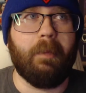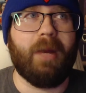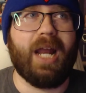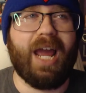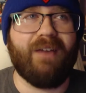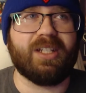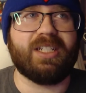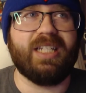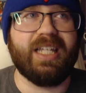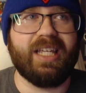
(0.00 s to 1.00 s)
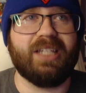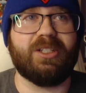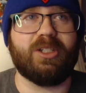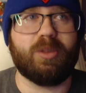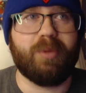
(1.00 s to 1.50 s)
But I have a sneaking
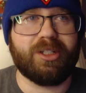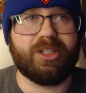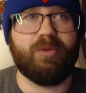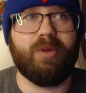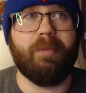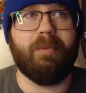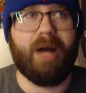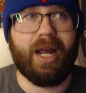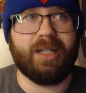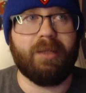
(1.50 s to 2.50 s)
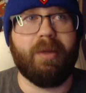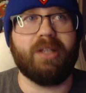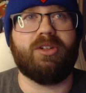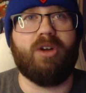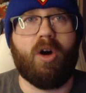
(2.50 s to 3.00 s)
suspicion we might,
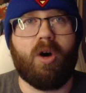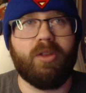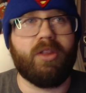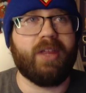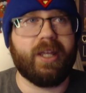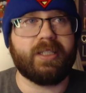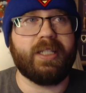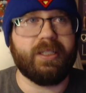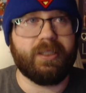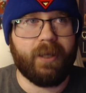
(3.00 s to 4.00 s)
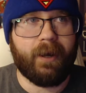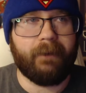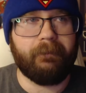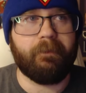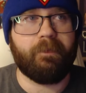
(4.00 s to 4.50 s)
based on all the things he's
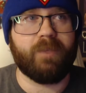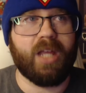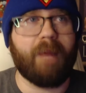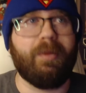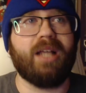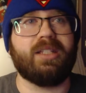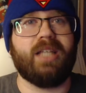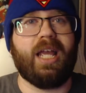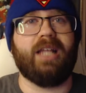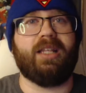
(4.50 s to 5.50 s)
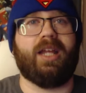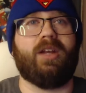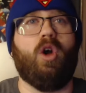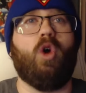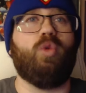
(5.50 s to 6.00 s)
done. And I'm not saying,
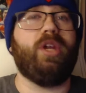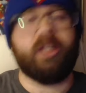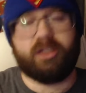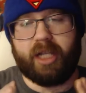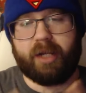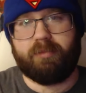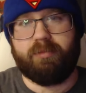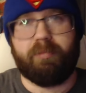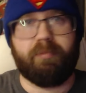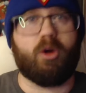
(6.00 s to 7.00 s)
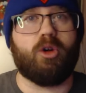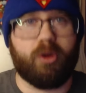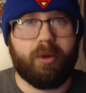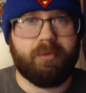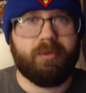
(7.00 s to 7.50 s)
like, oh, we just, like,
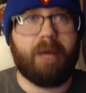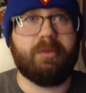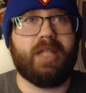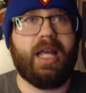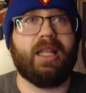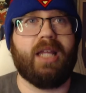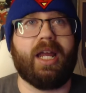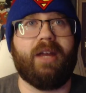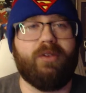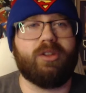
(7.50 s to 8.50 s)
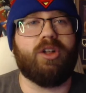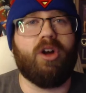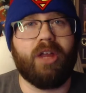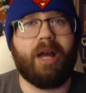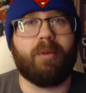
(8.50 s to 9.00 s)
murder him. I'm saying, like, if it's an
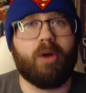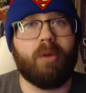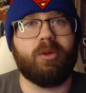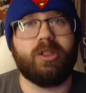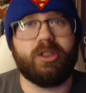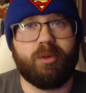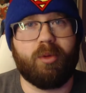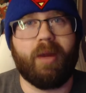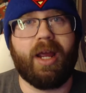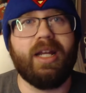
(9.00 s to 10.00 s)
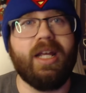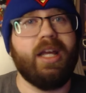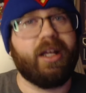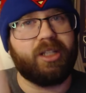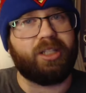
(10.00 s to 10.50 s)
all-out brawl between Superman.
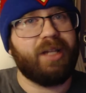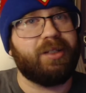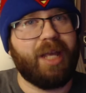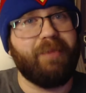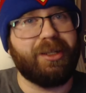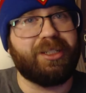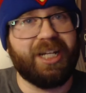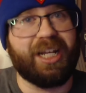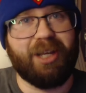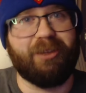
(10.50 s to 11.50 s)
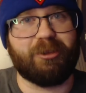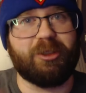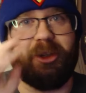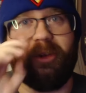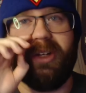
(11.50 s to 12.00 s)
Because they mention a killer
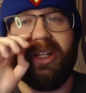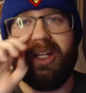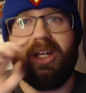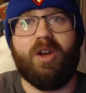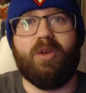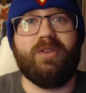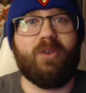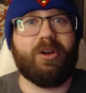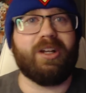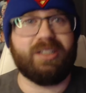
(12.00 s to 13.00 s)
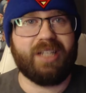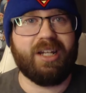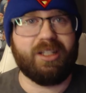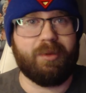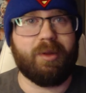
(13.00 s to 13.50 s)
suit. We've already
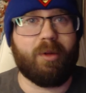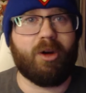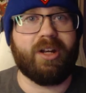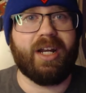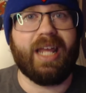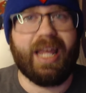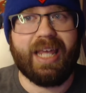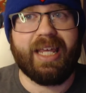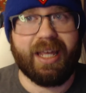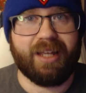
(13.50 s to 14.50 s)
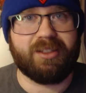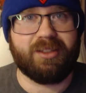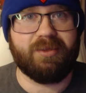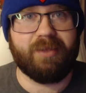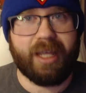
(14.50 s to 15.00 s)
seen in some of the marketing, he
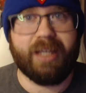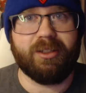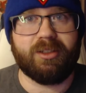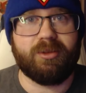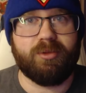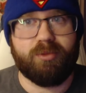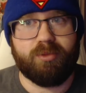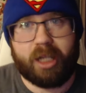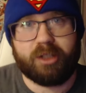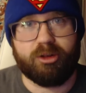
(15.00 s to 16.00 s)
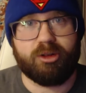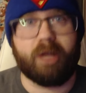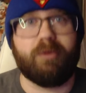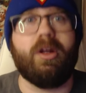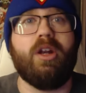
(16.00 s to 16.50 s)
gets his Lex Luthor.
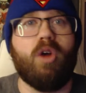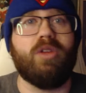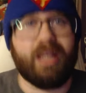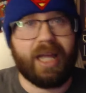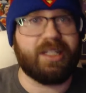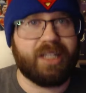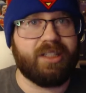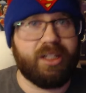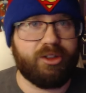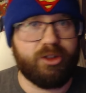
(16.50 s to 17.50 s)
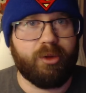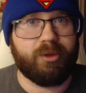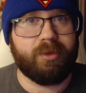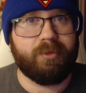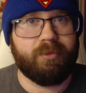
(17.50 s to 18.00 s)
Like, we know that Lex gets his
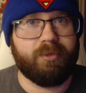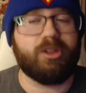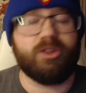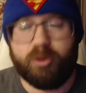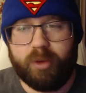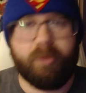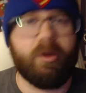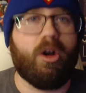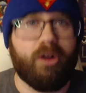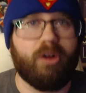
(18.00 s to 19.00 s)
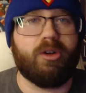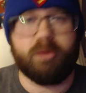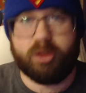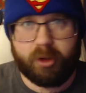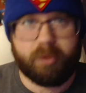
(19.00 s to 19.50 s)
suit. The suit we all know in
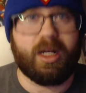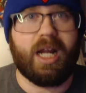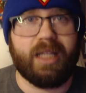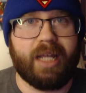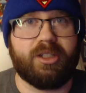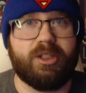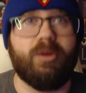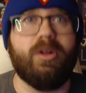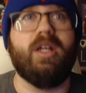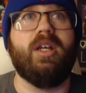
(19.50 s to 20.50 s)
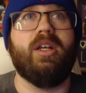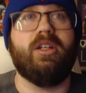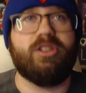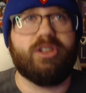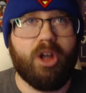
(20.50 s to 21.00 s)
terms of the Kryptonite lace suit.
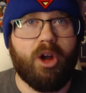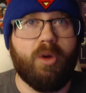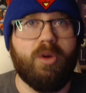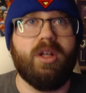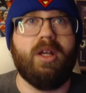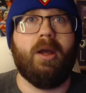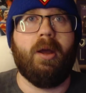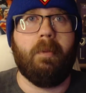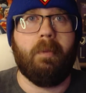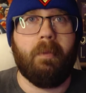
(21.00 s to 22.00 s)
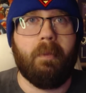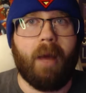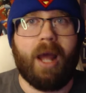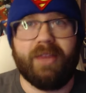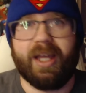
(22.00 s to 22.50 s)
So,
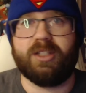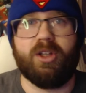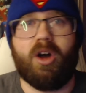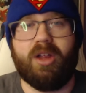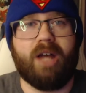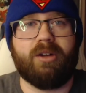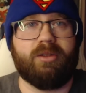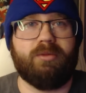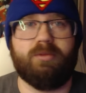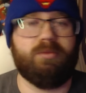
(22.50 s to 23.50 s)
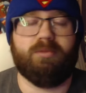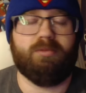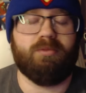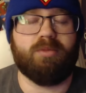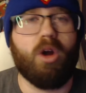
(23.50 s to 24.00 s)
I think it's an all-out
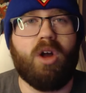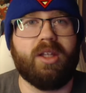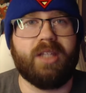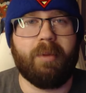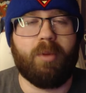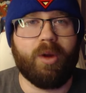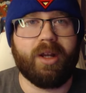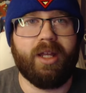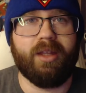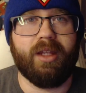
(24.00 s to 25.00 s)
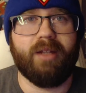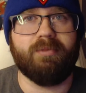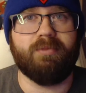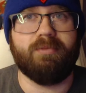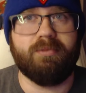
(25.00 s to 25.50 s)
brawl at that point, and
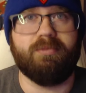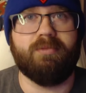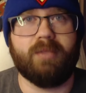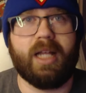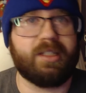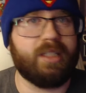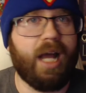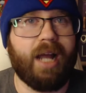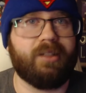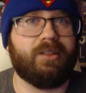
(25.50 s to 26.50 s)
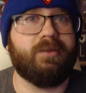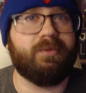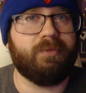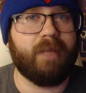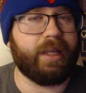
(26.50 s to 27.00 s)
then Lex dies,
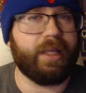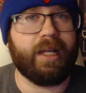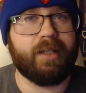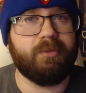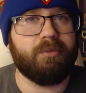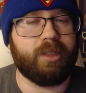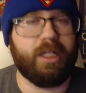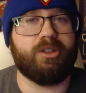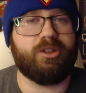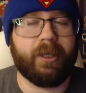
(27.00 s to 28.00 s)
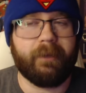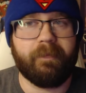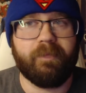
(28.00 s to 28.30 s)
I think, potentially.